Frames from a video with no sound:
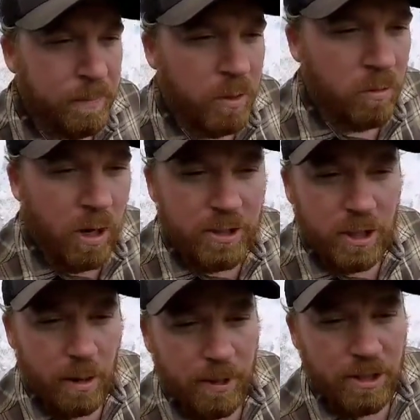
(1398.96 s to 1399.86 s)
right as I
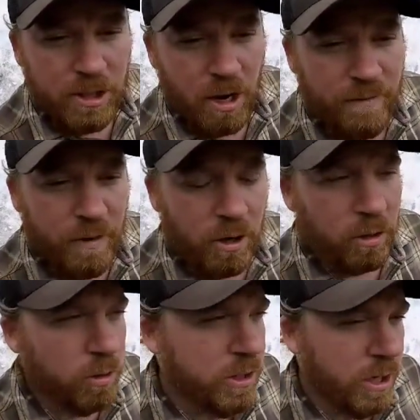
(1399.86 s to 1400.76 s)
got my stuff on,
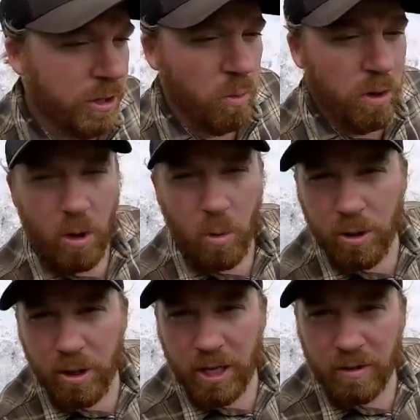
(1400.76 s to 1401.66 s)
looked out the window
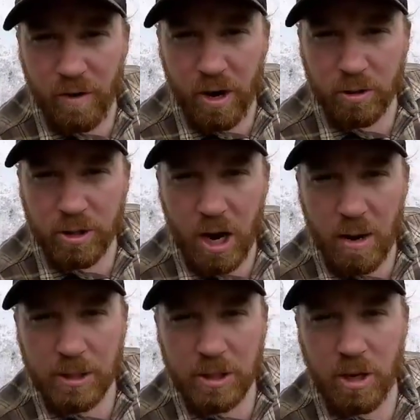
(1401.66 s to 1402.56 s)
one last final
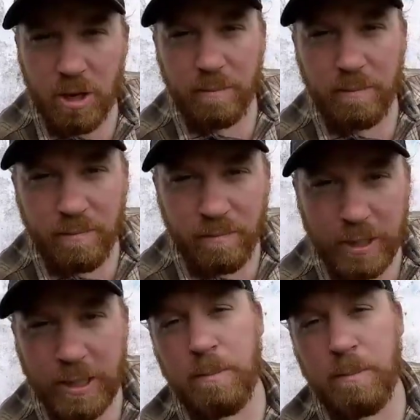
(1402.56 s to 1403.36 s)
time, I saw the freaking